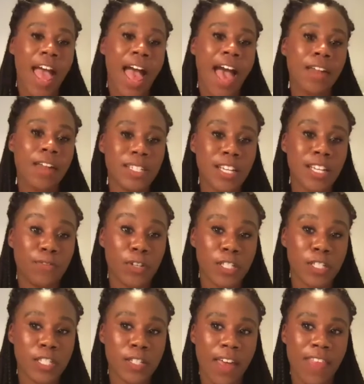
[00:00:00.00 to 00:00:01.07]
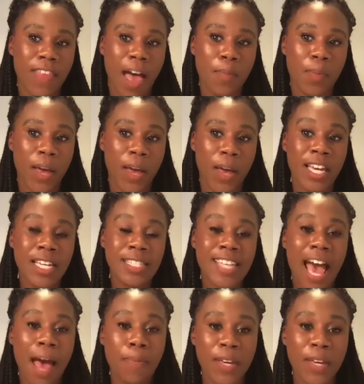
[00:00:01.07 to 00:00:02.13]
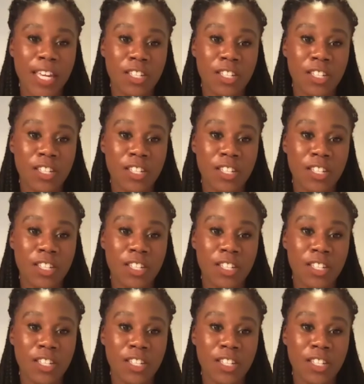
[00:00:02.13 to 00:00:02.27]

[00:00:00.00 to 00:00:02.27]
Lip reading: How do we diversify that by tapping